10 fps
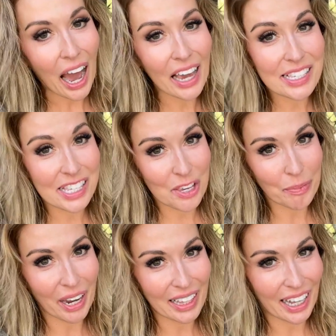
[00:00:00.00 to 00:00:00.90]
I see
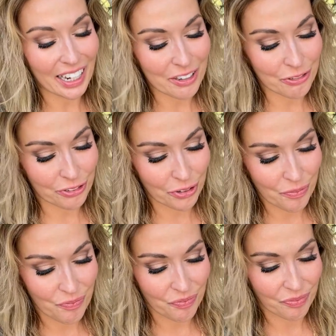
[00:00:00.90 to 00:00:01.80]
my life.
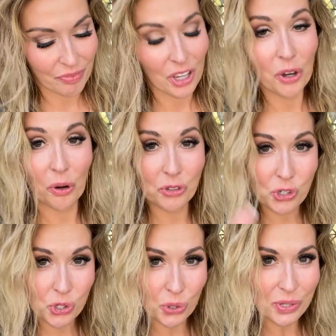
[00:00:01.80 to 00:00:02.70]
On
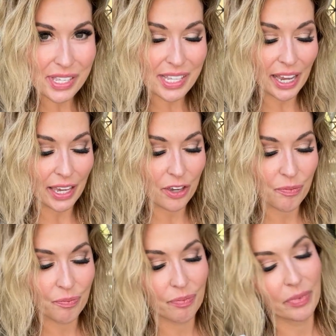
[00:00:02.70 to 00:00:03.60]
Tuesday,
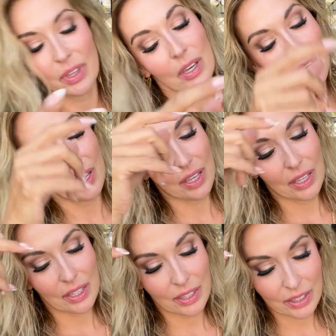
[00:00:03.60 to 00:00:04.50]

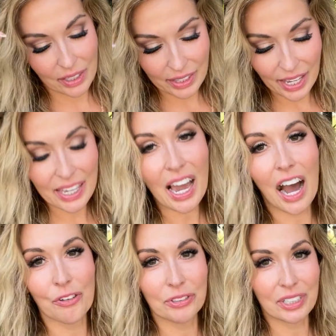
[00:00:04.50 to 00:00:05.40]
the day
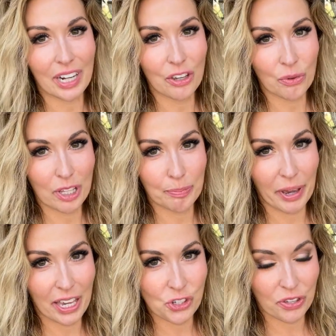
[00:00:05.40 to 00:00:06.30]
after I read page